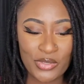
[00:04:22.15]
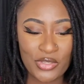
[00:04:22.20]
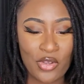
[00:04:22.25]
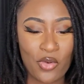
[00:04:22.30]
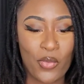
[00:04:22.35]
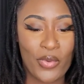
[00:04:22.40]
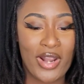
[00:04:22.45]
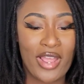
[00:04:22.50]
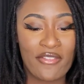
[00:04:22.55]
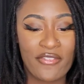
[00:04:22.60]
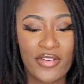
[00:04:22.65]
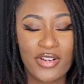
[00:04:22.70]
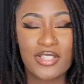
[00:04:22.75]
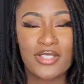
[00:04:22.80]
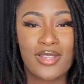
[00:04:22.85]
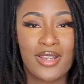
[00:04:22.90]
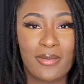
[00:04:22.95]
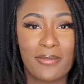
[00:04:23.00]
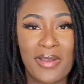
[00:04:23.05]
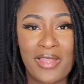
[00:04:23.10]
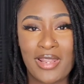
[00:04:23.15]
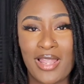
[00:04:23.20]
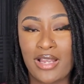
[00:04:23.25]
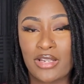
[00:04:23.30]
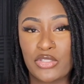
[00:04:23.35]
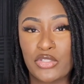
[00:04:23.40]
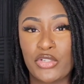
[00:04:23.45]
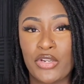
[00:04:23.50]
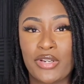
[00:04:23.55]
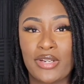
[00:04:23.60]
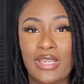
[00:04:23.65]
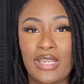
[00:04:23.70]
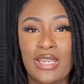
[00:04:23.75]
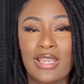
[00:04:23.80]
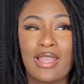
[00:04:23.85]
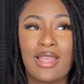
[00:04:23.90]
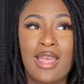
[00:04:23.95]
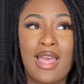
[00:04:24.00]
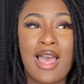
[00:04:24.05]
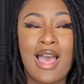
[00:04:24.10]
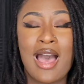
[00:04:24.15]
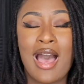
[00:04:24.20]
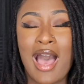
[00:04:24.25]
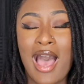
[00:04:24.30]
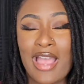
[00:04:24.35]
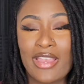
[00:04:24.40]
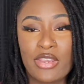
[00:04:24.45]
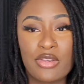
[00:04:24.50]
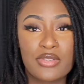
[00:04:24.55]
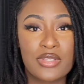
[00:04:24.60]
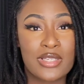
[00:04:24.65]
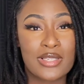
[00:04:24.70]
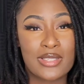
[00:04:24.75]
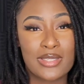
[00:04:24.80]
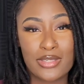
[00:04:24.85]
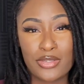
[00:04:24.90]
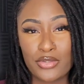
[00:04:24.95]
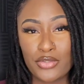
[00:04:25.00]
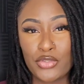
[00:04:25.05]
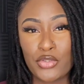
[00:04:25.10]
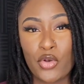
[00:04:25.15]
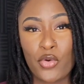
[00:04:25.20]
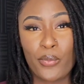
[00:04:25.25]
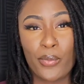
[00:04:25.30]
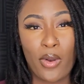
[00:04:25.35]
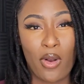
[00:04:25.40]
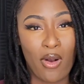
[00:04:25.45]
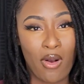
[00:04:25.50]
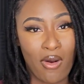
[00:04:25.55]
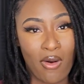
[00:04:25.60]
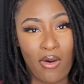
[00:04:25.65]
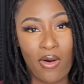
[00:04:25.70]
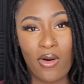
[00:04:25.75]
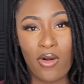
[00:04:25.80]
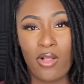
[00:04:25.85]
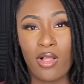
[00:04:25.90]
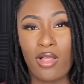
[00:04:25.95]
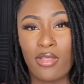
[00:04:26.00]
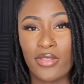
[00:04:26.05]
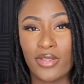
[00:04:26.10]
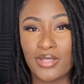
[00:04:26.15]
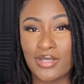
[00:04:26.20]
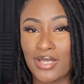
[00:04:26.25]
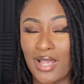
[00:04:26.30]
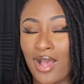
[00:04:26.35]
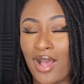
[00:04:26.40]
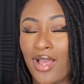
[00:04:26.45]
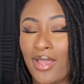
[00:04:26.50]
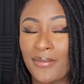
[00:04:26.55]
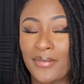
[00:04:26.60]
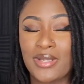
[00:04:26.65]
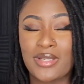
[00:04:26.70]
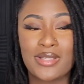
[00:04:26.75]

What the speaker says: So when I first started my lock journey, I used Casile Soap all the time.